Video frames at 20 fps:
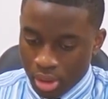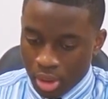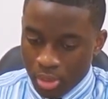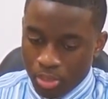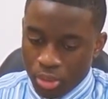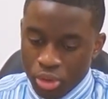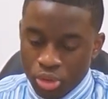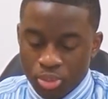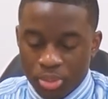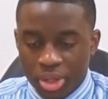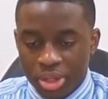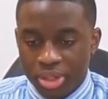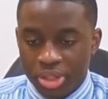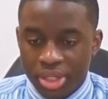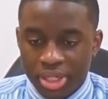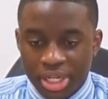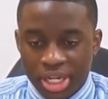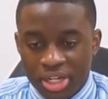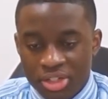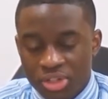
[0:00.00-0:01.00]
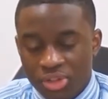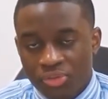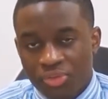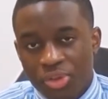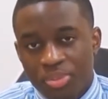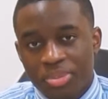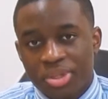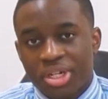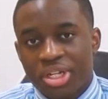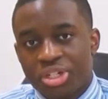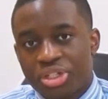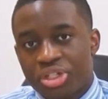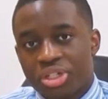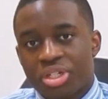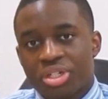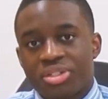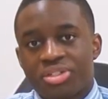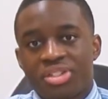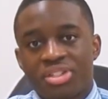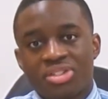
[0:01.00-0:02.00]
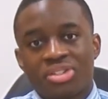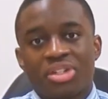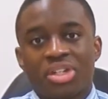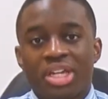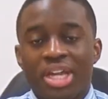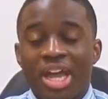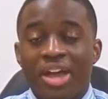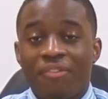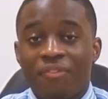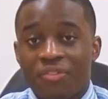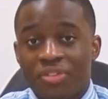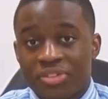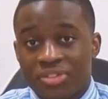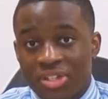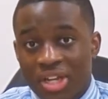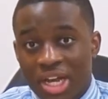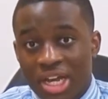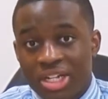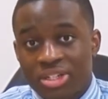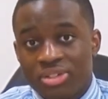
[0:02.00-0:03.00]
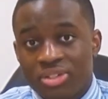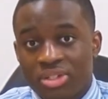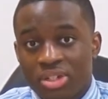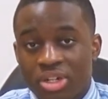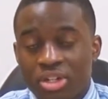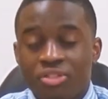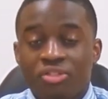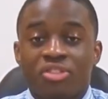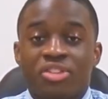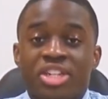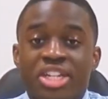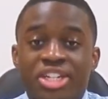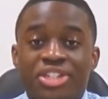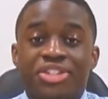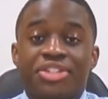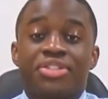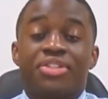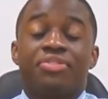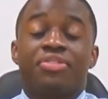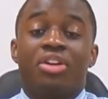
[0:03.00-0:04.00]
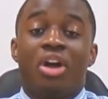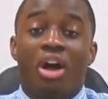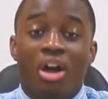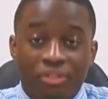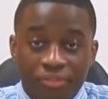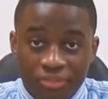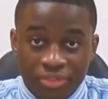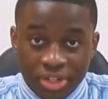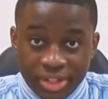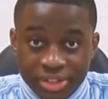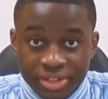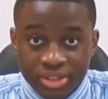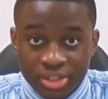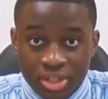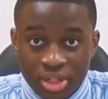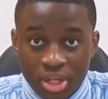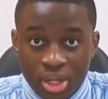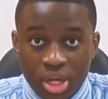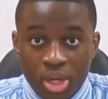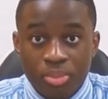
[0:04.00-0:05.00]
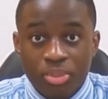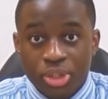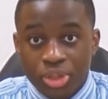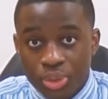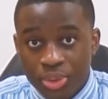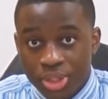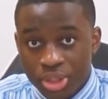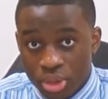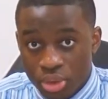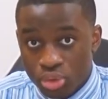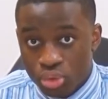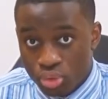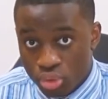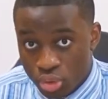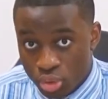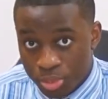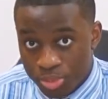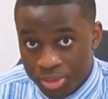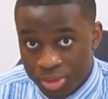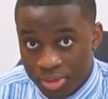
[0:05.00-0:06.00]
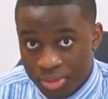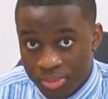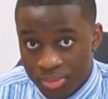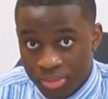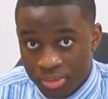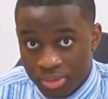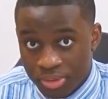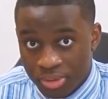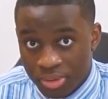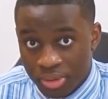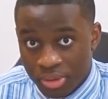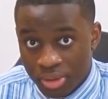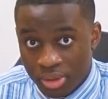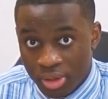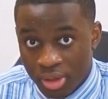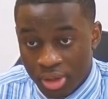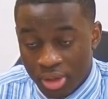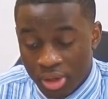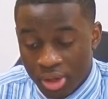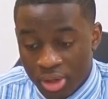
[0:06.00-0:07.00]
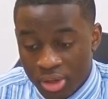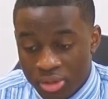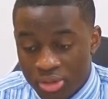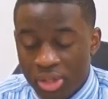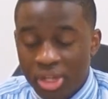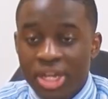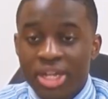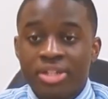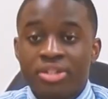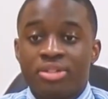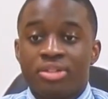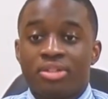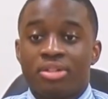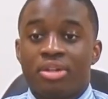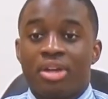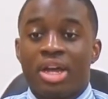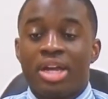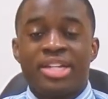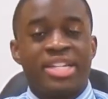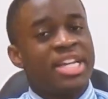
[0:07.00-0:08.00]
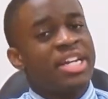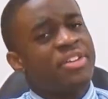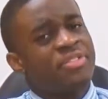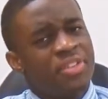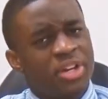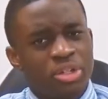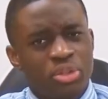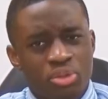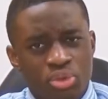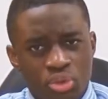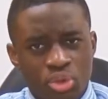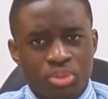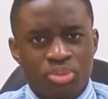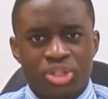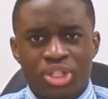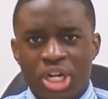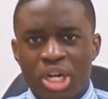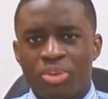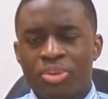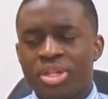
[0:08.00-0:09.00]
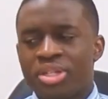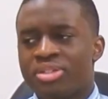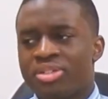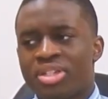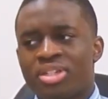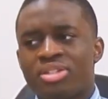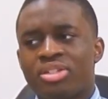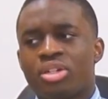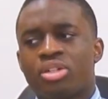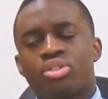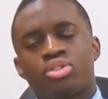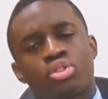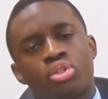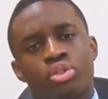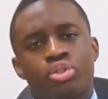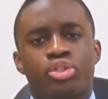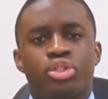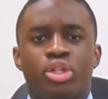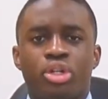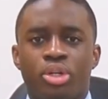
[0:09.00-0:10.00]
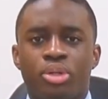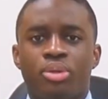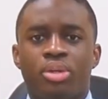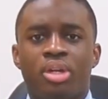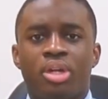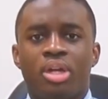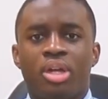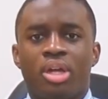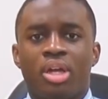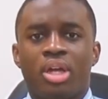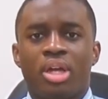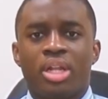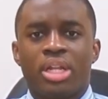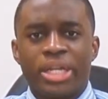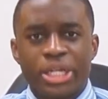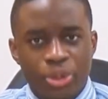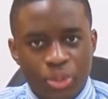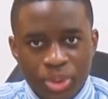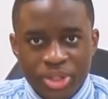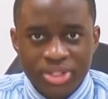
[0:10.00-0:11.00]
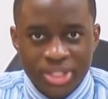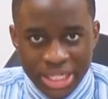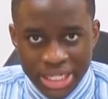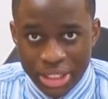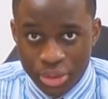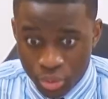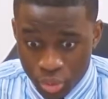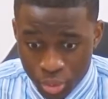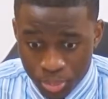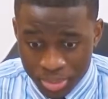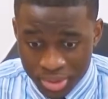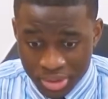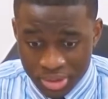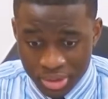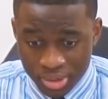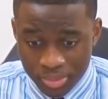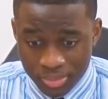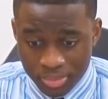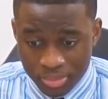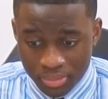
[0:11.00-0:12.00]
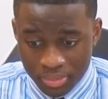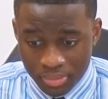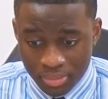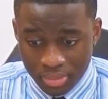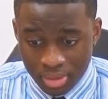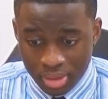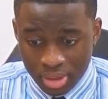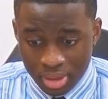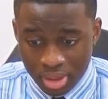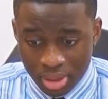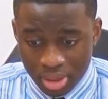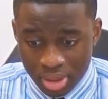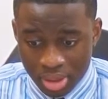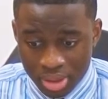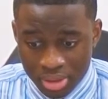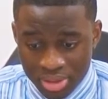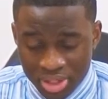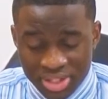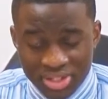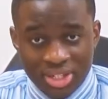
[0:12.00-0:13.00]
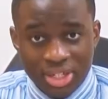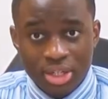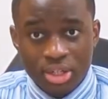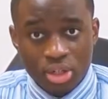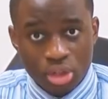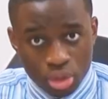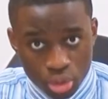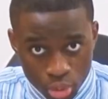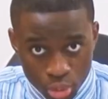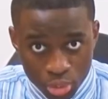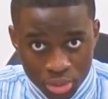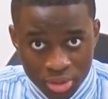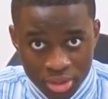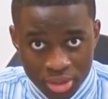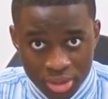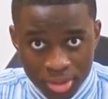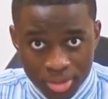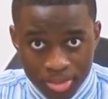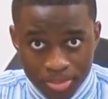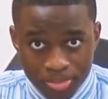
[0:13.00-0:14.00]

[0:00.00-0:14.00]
Postmodern accounts of human nature consistently emphasize relations of conflict between those groups. So let's identify those groups, shall we? Since there are socio-linguistic groups, this includes